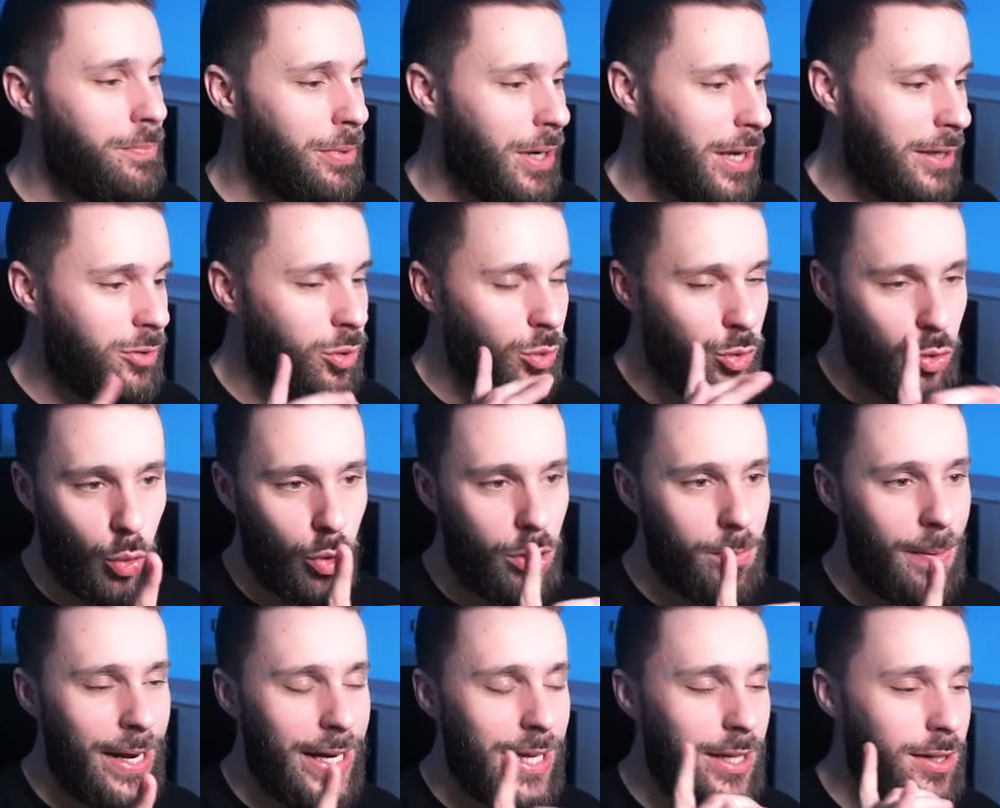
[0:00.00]
but I do
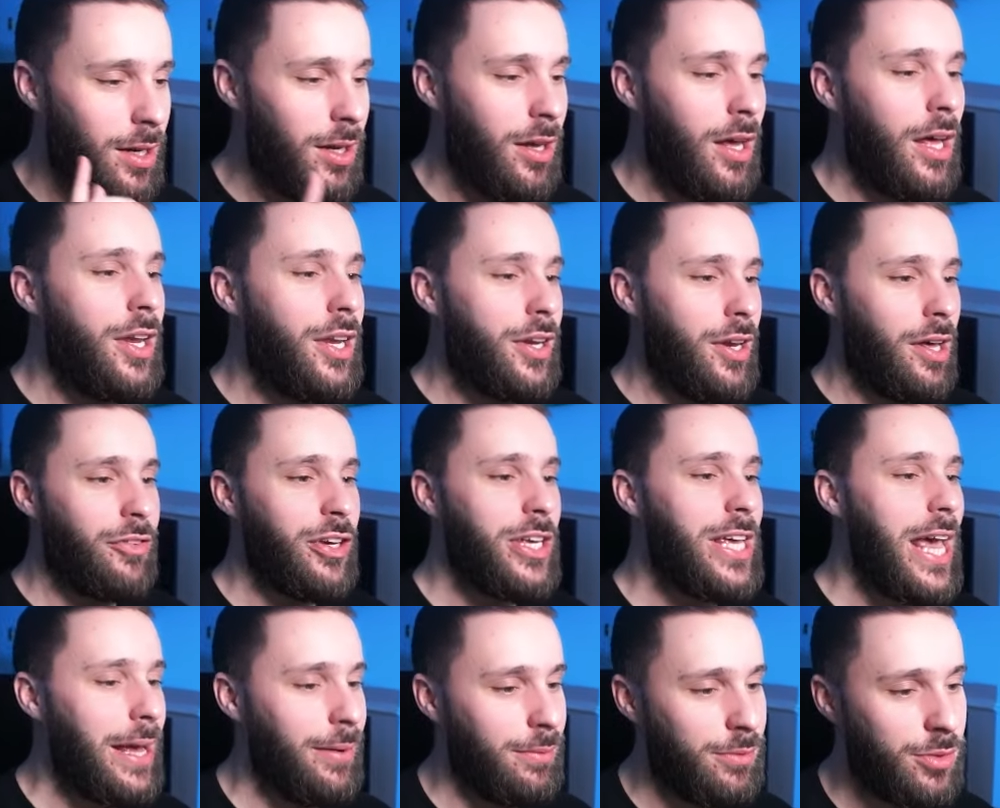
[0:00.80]
talk about it in another
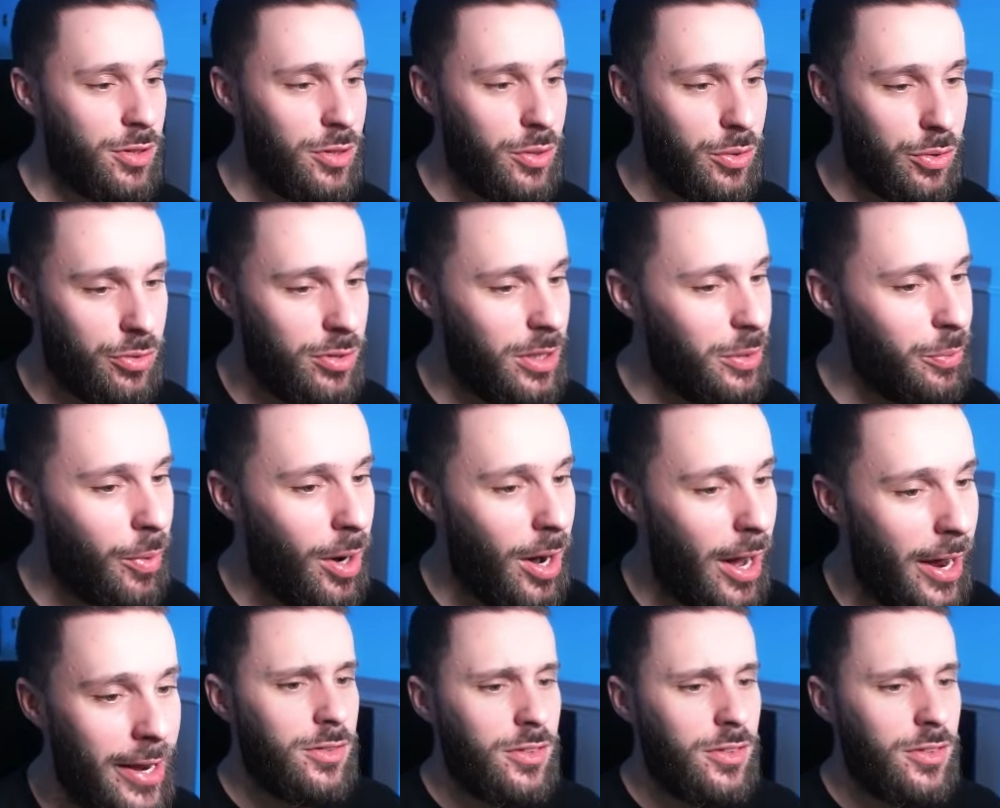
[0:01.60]
game, so you'll see why.